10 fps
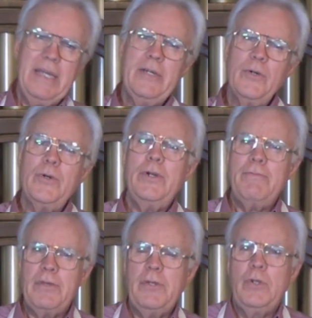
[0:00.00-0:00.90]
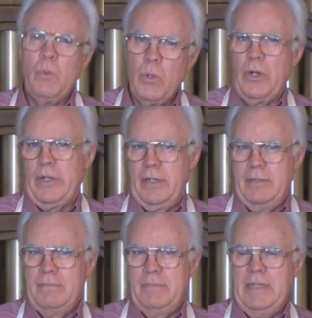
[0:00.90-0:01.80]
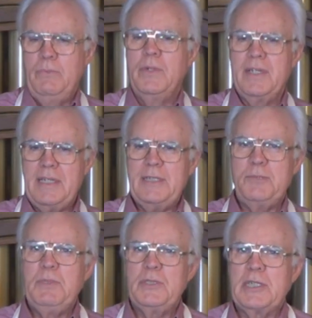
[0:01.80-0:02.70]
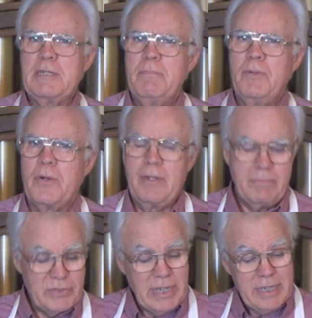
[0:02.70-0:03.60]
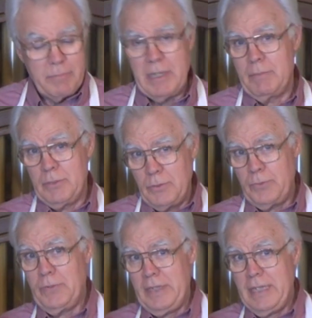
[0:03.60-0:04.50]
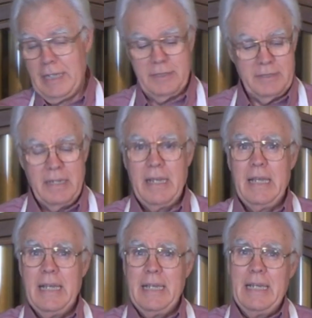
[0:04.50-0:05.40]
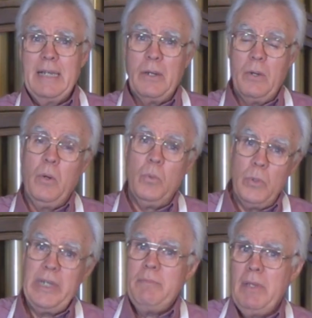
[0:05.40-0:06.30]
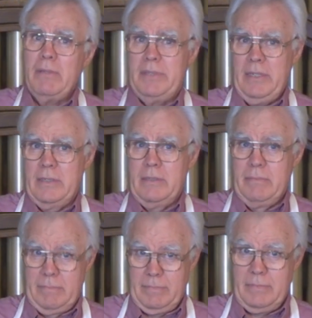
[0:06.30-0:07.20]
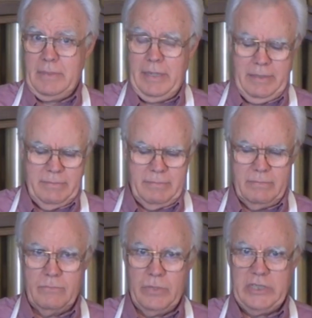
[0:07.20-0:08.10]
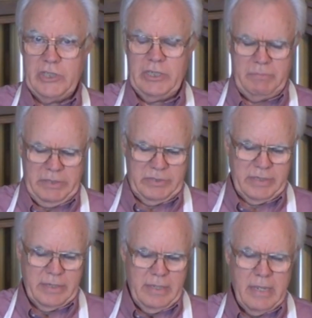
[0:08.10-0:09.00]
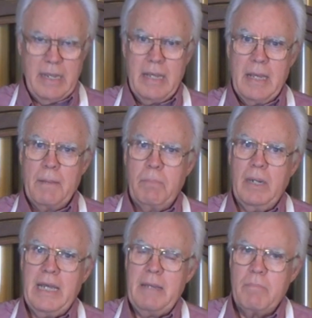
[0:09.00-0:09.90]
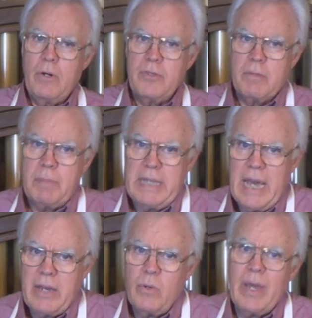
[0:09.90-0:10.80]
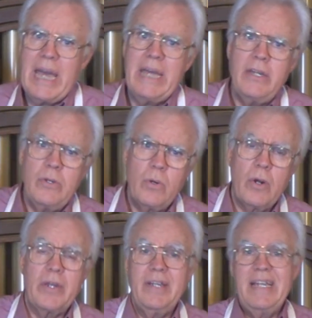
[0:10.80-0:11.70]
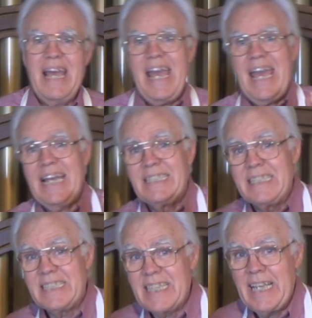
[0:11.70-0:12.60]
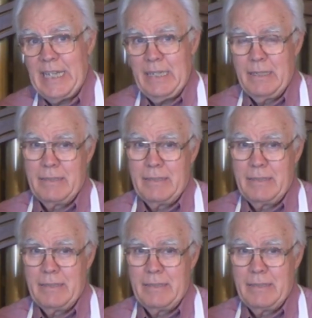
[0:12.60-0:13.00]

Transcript: In order for you to work in one of these music emporiums, you had to be able to do three things. Read music, okay? Read sheet music, play both a piano and an organ, and sing.